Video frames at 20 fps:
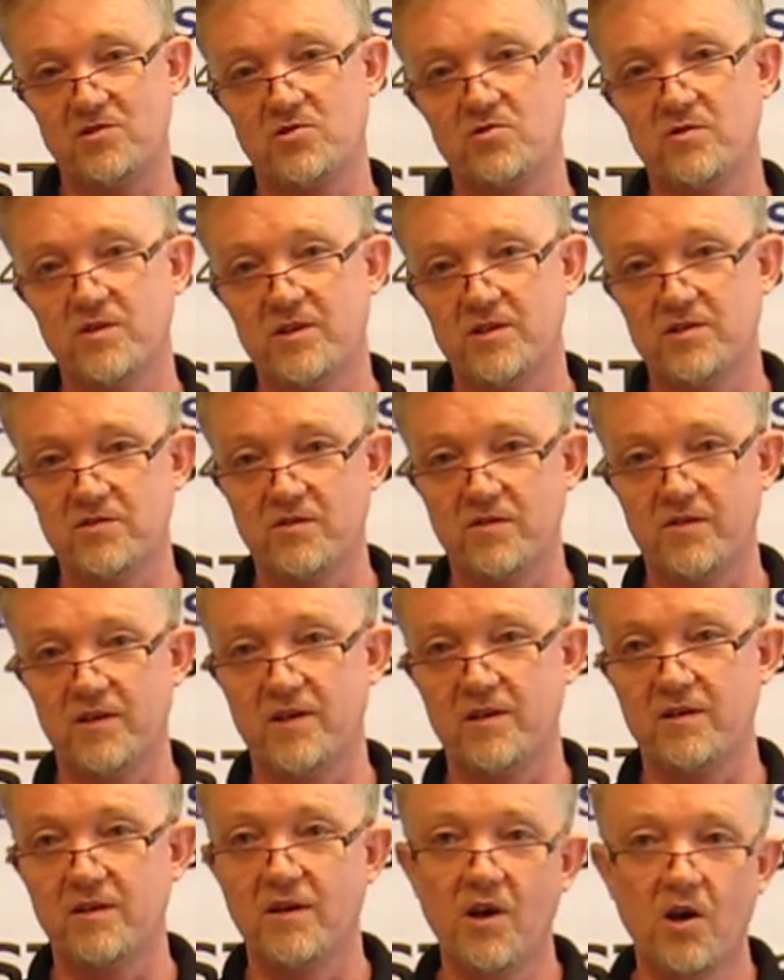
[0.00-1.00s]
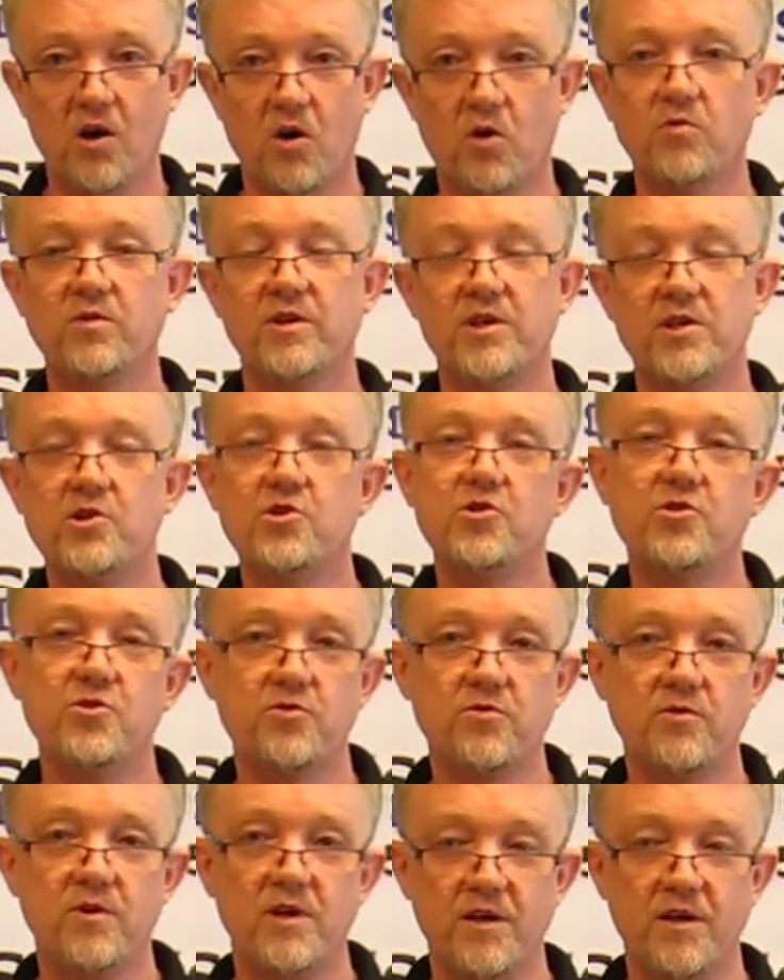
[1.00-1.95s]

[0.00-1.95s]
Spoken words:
to it, so that only you,